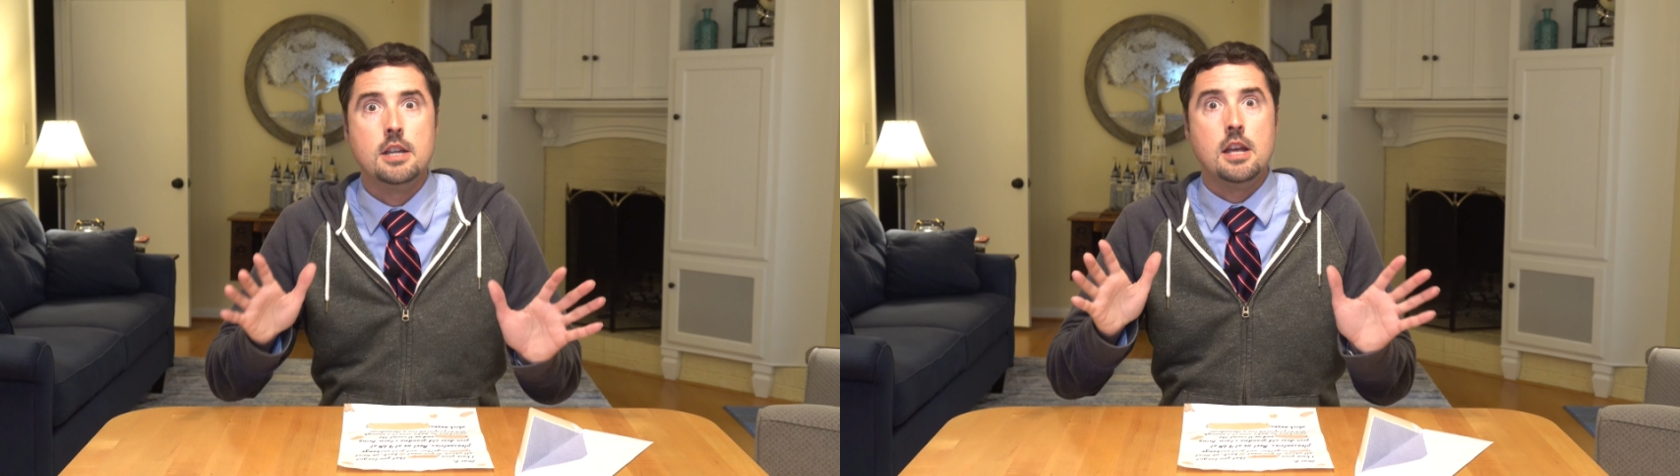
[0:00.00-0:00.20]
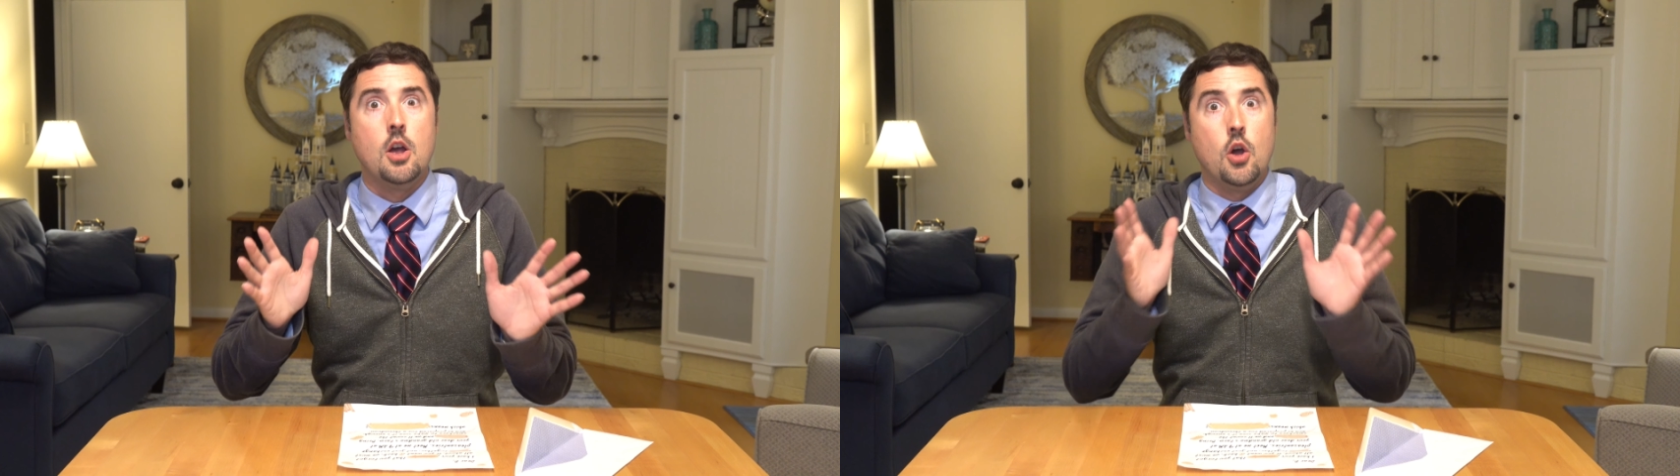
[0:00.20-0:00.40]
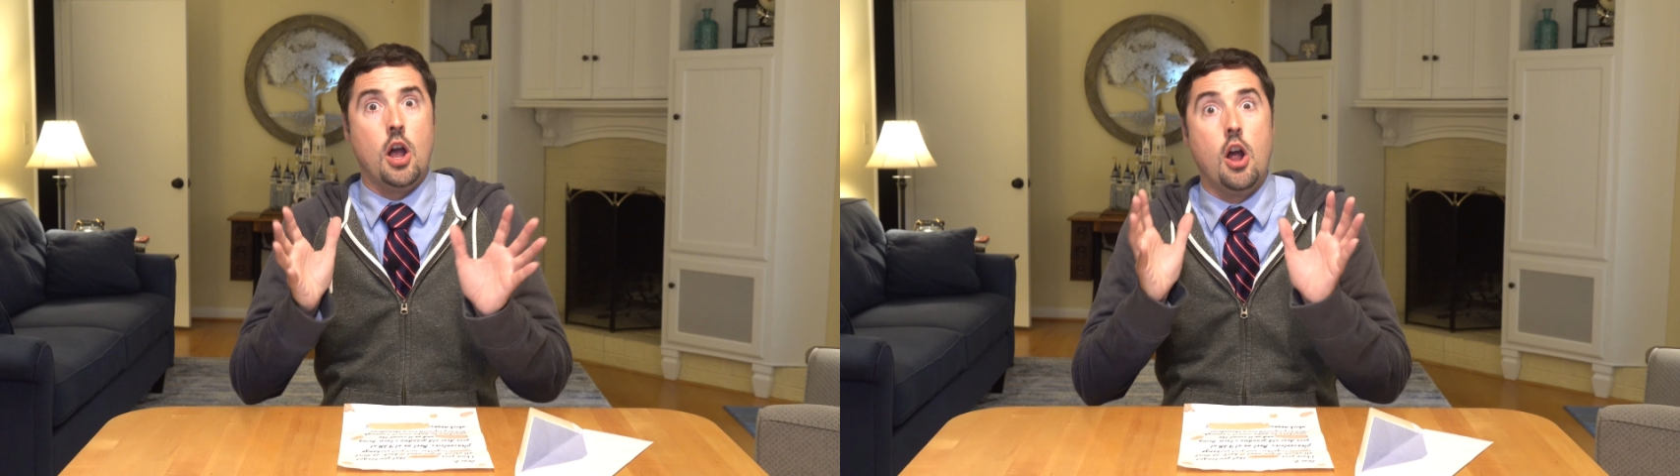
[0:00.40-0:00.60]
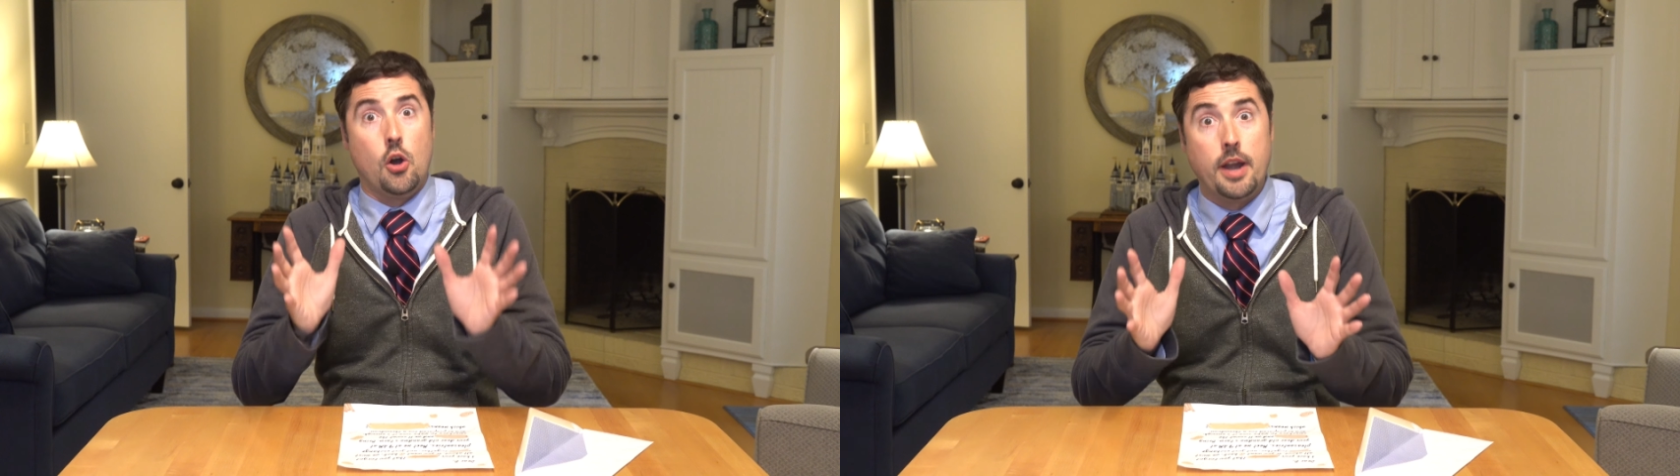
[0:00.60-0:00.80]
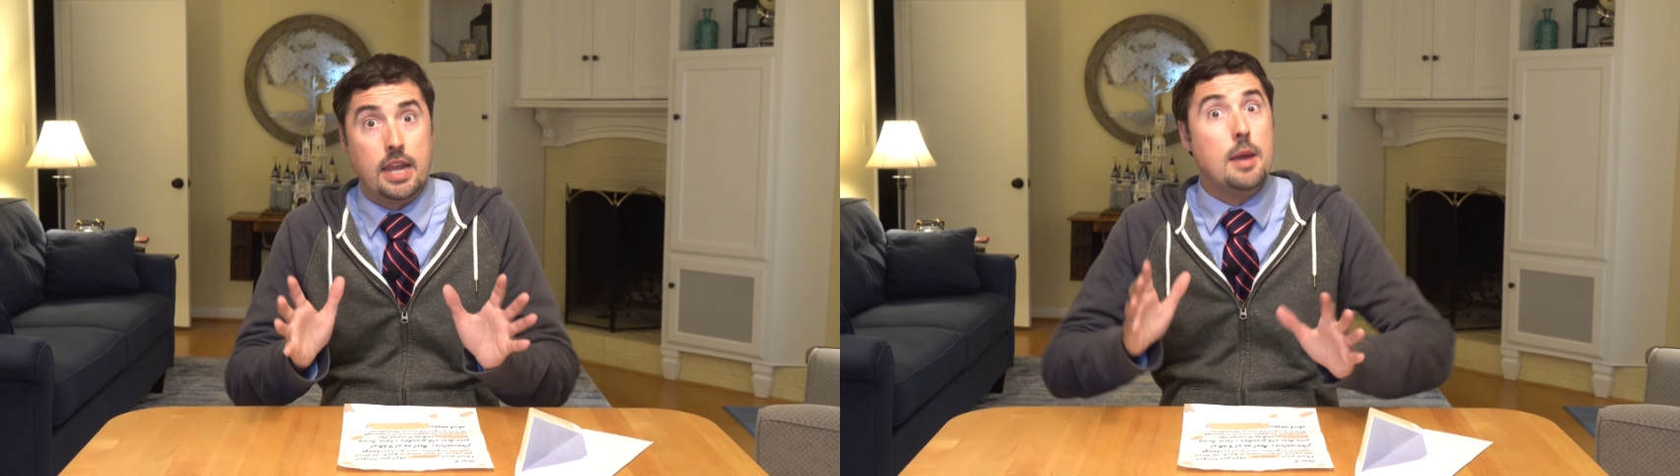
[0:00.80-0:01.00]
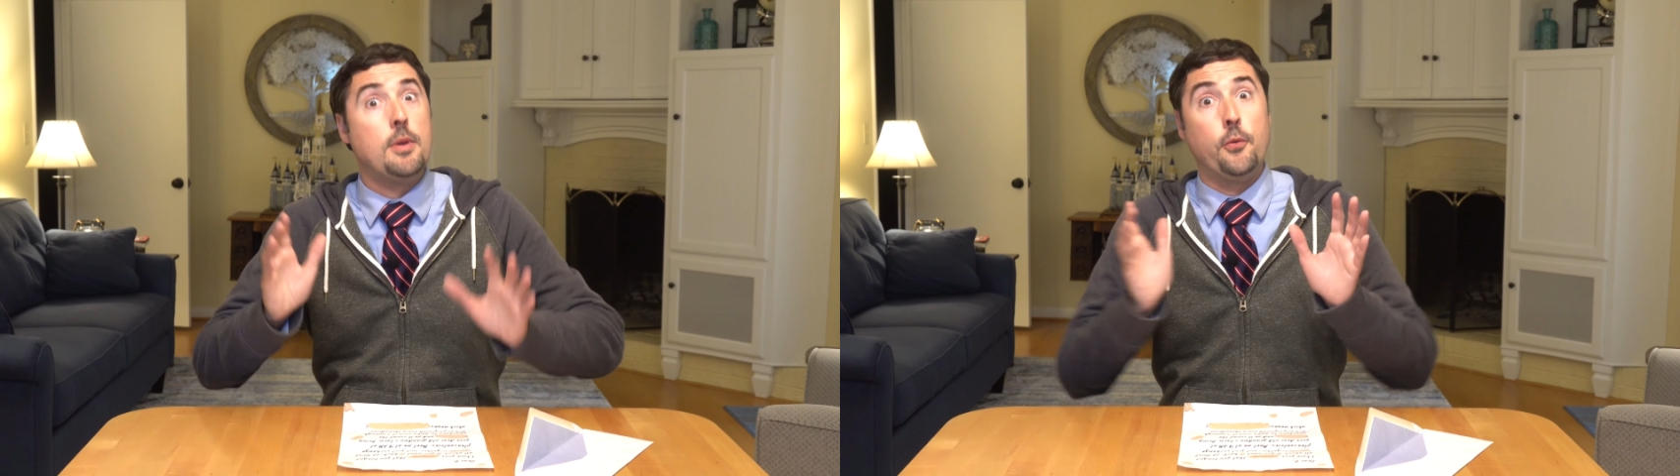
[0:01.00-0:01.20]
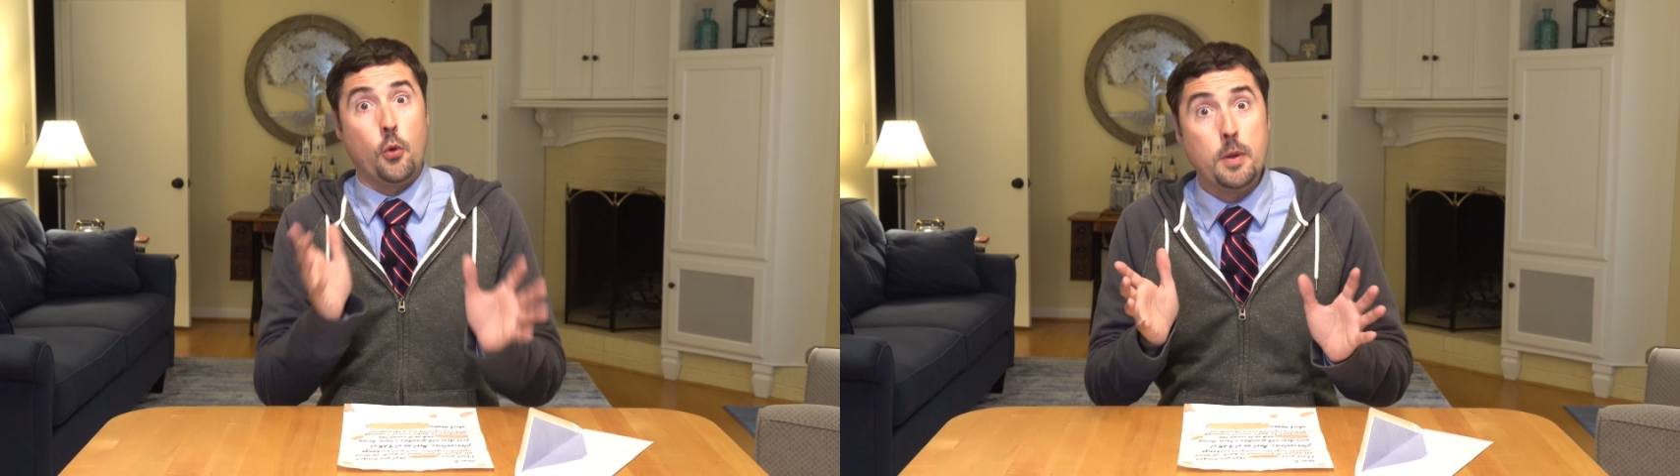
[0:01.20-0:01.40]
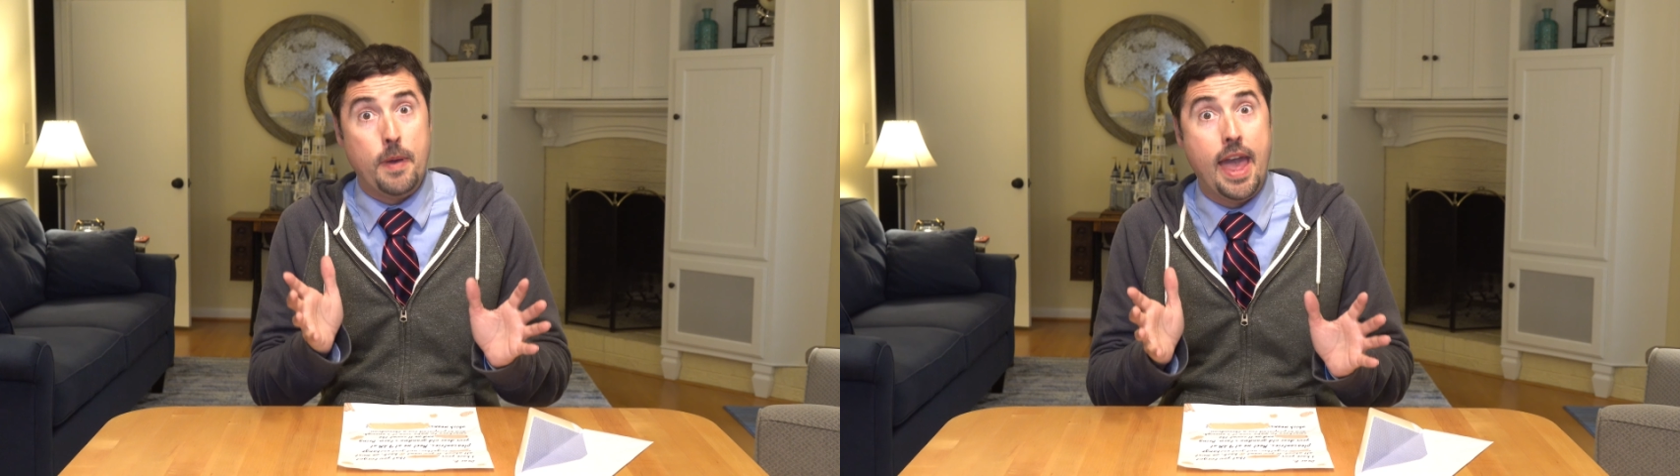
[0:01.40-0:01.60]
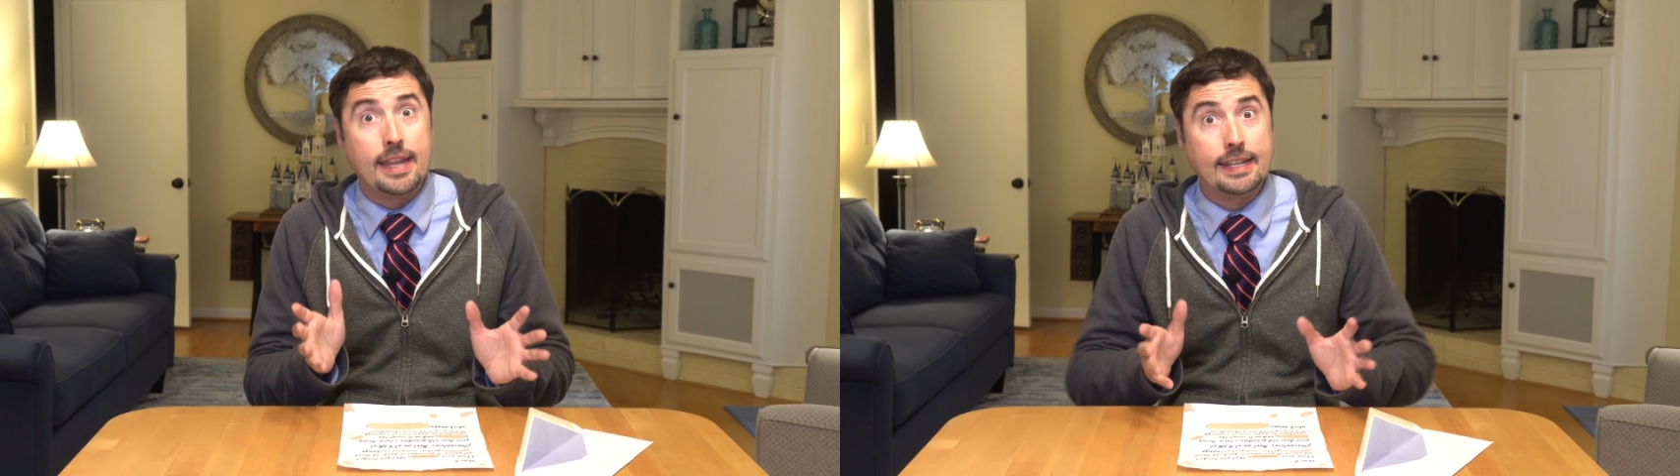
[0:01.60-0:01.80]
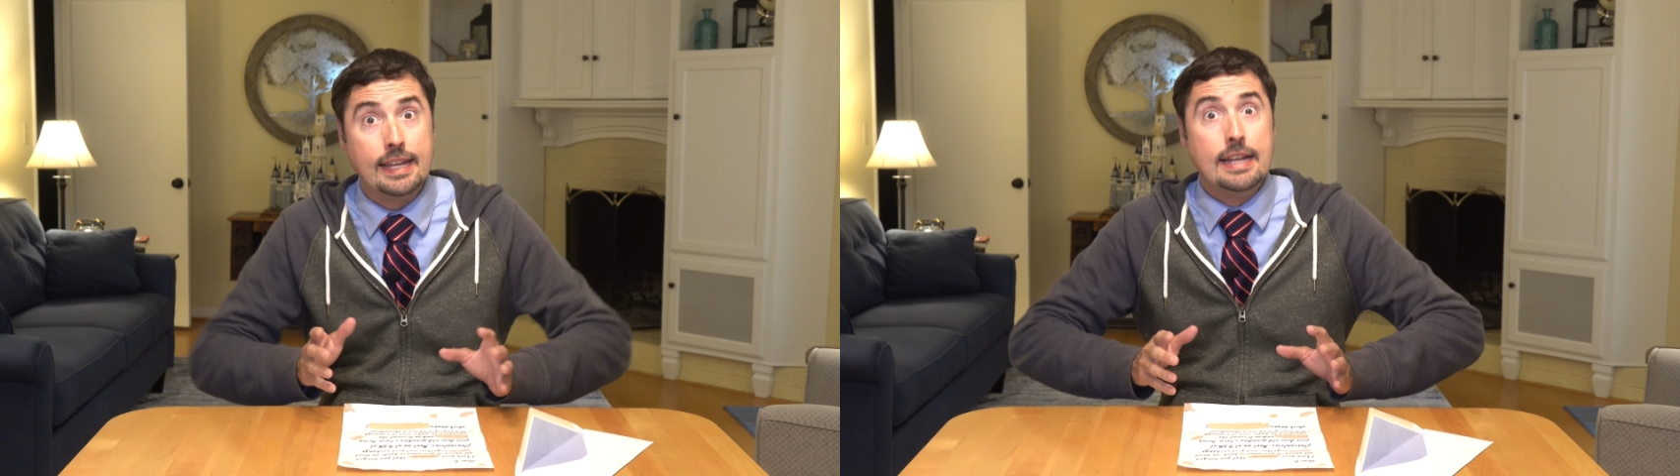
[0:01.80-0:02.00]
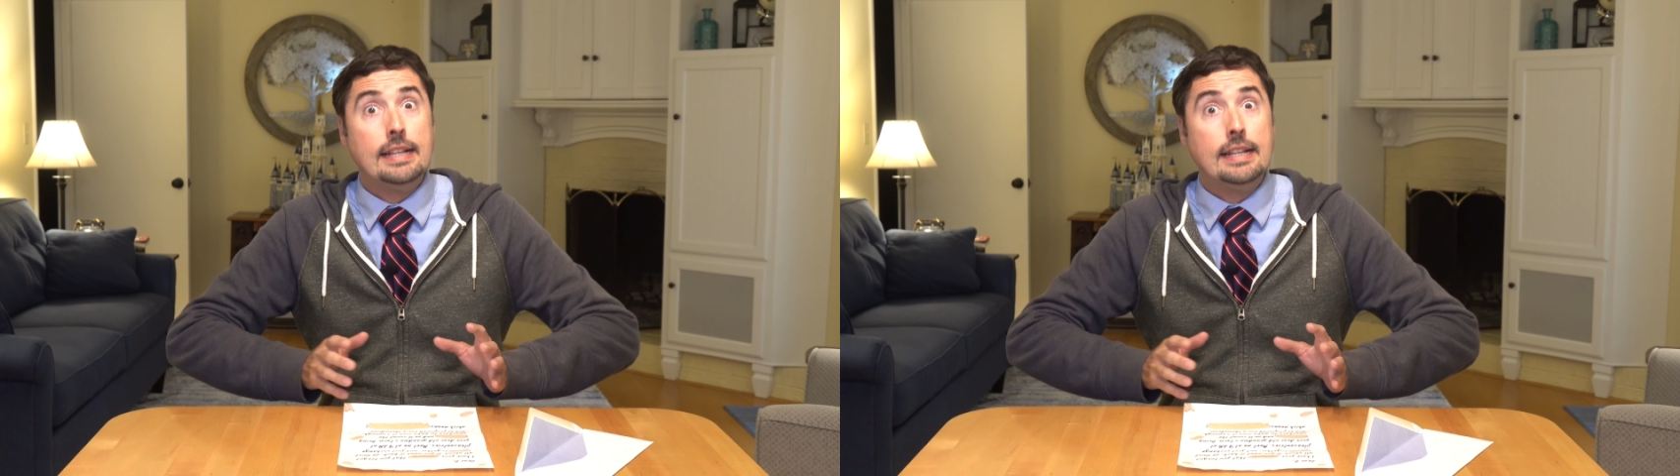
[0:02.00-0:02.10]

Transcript: All right, before we panic,